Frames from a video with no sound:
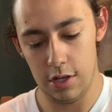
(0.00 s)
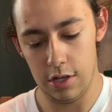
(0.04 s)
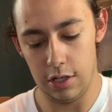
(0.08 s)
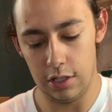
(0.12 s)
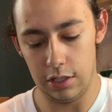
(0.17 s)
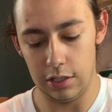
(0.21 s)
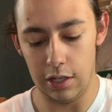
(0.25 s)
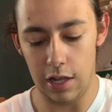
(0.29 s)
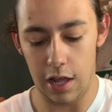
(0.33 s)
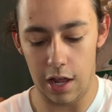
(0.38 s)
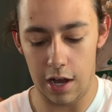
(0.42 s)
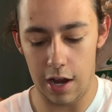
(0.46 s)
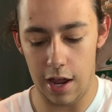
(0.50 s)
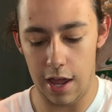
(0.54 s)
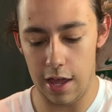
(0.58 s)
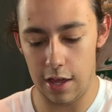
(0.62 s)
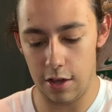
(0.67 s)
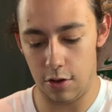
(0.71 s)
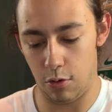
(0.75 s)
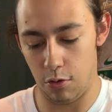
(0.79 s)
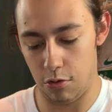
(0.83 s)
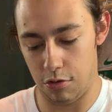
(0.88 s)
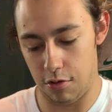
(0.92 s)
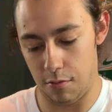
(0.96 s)
A lot of
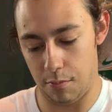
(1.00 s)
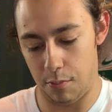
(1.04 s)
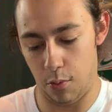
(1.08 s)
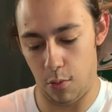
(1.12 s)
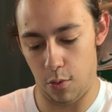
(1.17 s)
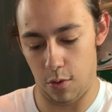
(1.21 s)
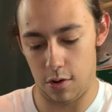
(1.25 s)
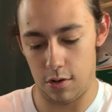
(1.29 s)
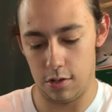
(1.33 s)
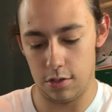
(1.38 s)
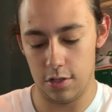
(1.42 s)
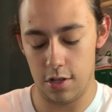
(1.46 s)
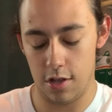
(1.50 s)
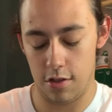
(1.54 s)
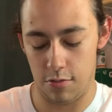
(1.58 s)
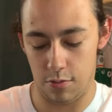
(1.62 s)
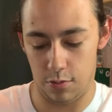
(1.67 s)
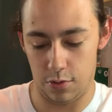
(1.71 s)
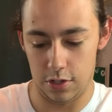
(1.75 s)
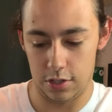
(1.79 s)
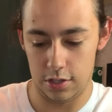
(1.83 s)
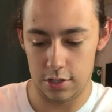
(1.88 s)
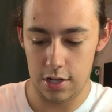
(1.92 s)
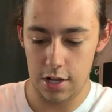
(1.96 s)
ankle support on this
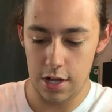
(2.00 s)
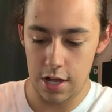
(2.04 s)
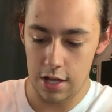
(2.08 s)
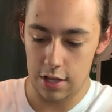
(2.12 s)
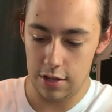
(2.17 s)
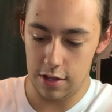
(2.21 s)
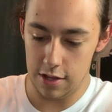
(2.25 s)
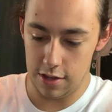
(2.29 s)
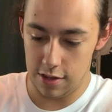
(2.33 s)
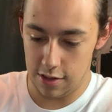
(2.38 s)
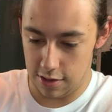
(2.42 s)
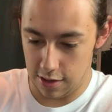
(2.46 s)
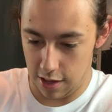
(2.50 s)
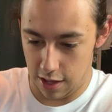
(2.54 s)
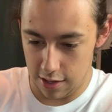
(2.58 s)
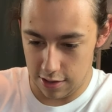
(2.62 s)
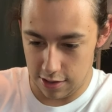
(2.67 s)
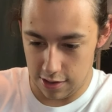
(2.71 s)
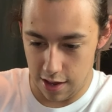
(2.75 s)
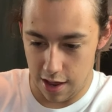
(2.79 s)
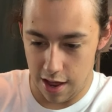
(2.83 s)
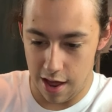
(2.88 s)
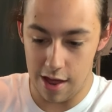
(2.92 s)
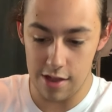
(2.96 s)
one. This
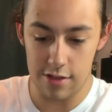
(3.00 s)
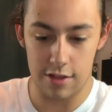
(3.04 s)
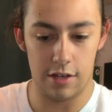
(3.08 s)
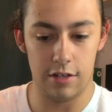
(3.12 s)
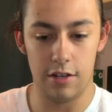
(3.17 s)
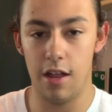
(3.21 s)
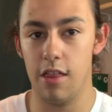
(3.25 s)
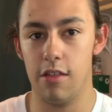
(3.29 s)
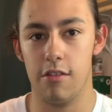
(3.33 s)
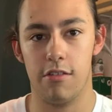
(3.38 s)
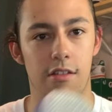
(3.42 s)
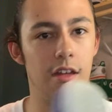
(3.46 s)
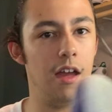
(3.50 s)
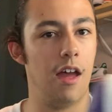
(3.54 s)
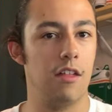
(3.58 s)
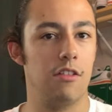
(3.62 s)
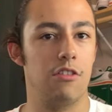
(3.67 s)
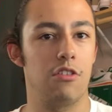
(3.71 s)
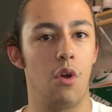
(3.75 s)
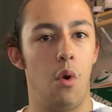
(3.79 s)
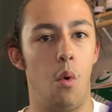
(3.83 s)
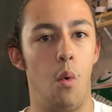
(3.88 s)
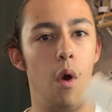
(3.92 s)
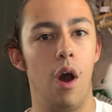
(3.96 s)
is another size
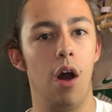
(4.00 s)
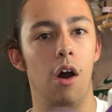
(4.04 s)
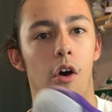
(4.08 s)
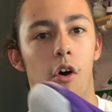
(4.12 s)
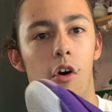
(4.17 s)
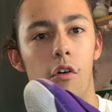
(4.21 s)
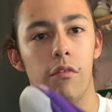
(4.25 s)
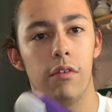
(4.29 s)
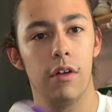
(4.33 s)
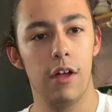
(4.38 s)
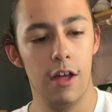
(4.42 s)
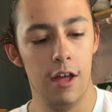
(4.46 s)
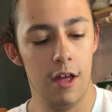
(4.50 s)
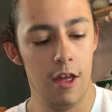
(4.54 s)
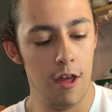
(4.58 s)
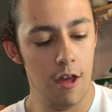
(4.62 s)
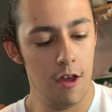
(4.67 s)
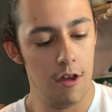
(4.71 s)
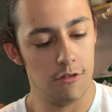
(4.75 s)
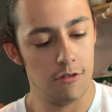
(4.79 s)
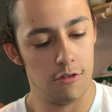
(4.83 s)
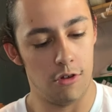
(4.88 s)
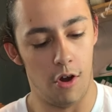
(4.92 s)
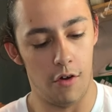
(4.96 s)
12.
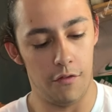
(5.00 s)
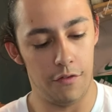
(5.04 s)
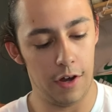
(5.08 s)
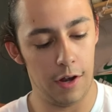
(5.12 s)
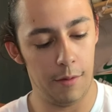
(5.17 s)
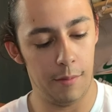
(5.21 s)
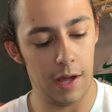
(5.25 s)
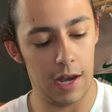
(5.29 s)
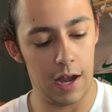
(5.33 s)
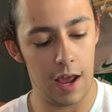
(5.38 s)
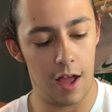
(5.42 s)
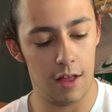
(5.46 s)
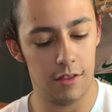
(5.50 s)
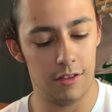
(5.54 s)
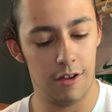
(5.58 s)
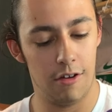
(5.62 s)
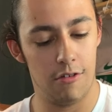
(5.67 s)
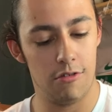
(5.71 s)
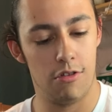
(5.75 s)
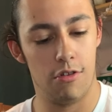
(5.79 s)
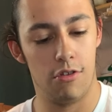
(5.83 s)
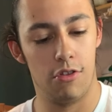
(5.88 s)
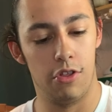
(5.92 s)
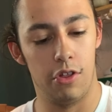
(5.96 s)
So if anybody out there
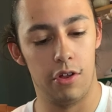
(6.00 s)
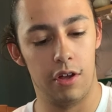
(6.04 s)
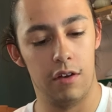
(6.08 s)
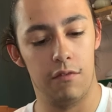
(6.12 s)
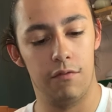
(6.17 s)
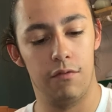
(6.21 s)
is just looking